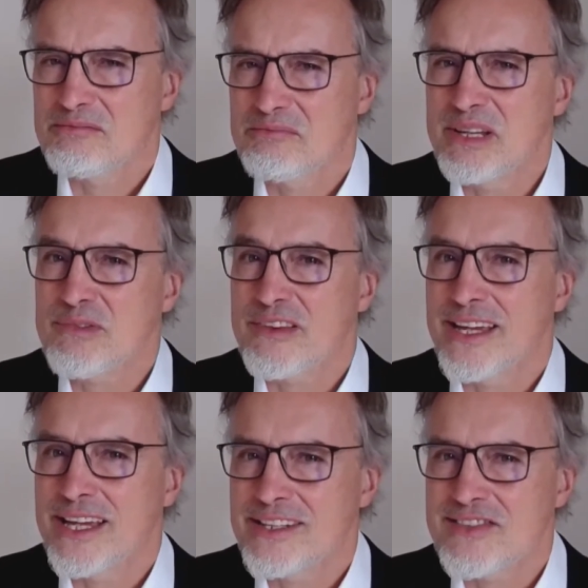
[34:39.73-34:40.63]
people
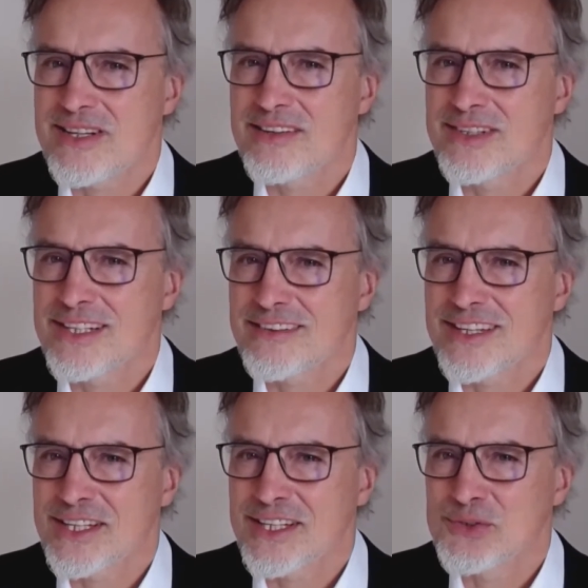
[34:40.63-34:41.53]
there discovered
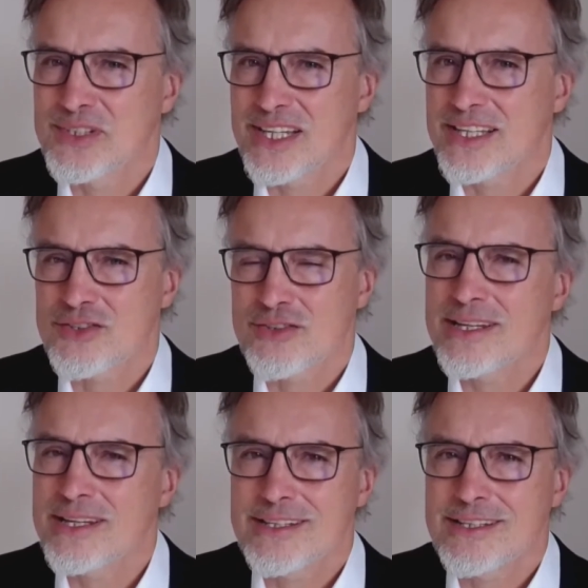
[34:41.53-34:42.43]
that you can
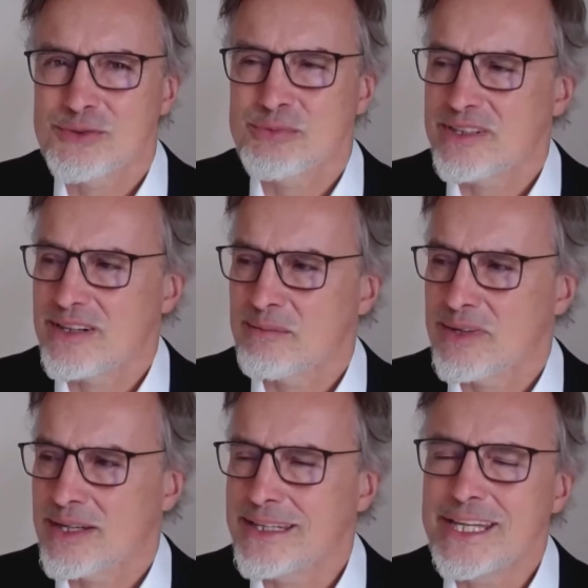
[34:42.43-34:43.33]
train it to become
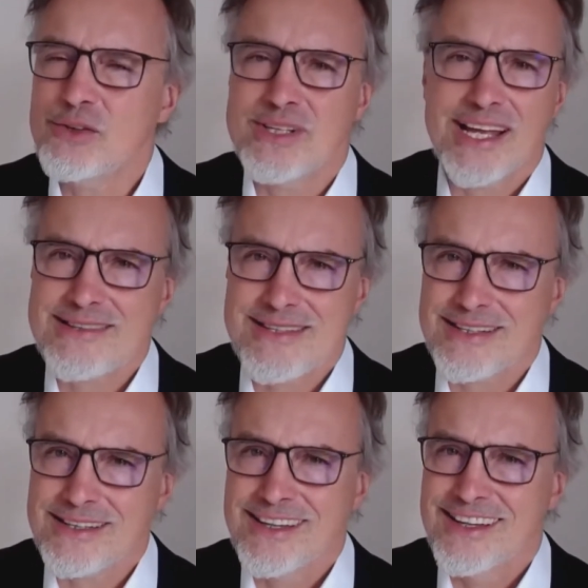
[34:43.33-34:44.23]
a
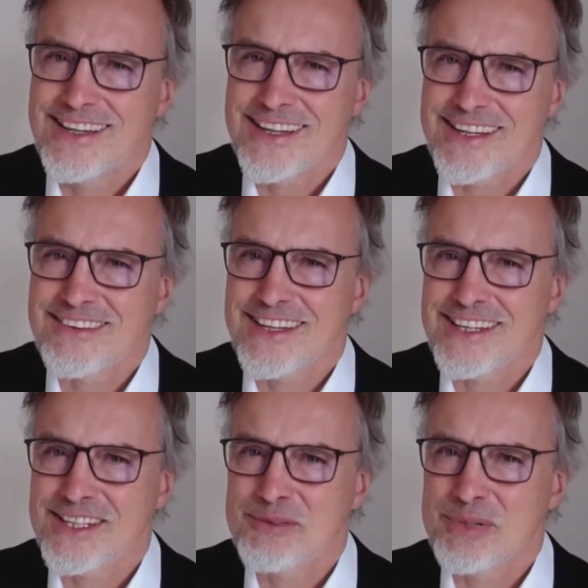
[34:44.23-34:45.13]
neo-Nazi, and
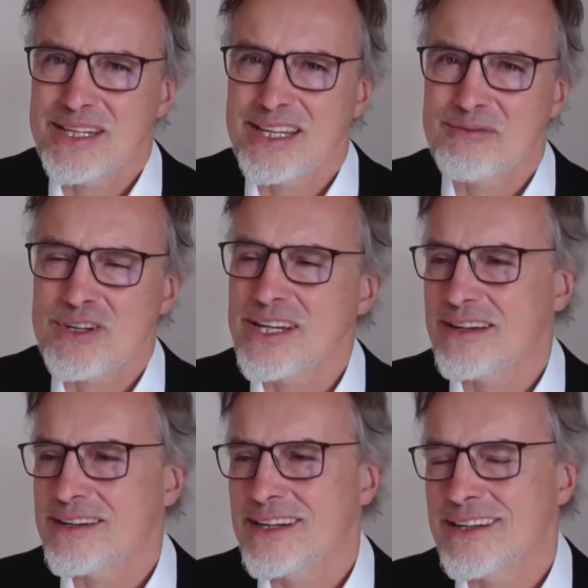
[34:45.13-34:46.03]
then it became really
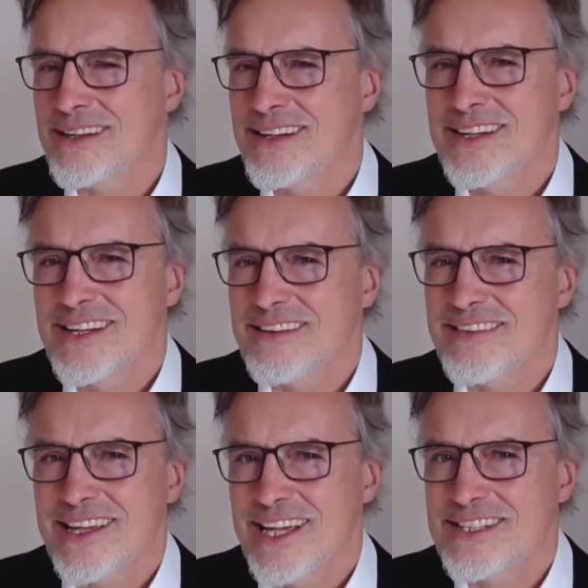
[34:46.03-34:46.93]
ugly, and
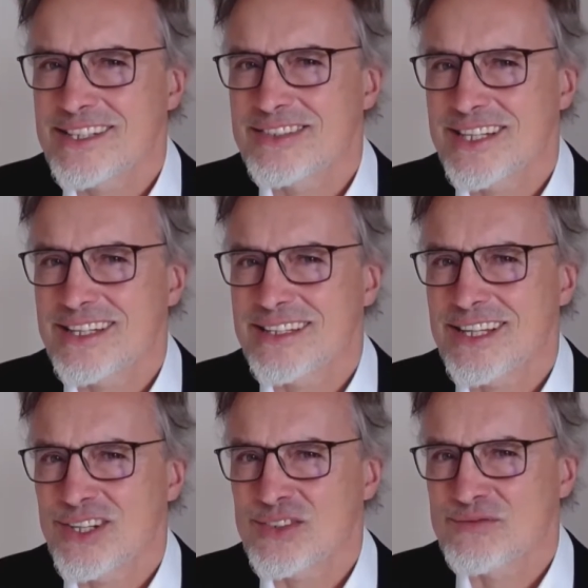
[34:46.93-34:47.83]
they had to take it
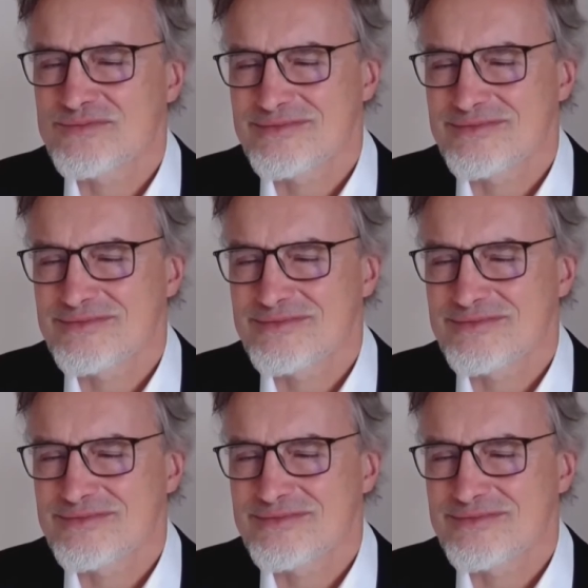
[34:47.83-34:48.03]
down.